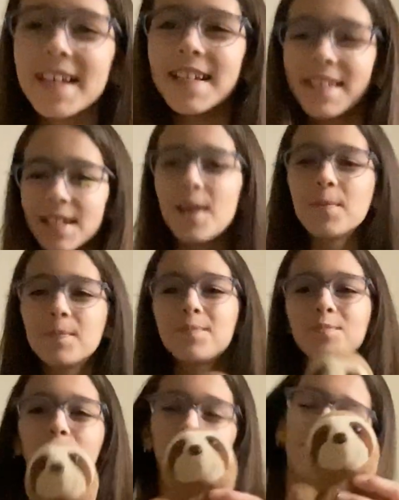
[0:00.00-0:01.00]
So,
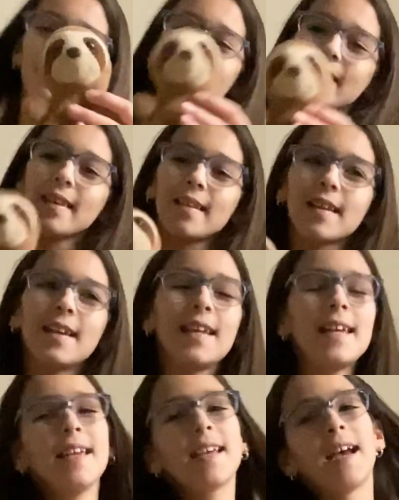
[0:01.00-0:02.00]

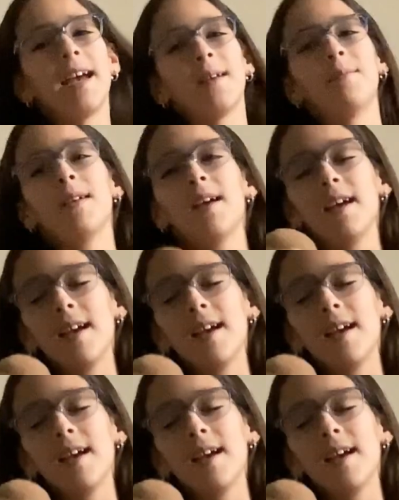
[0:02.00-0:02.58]
he came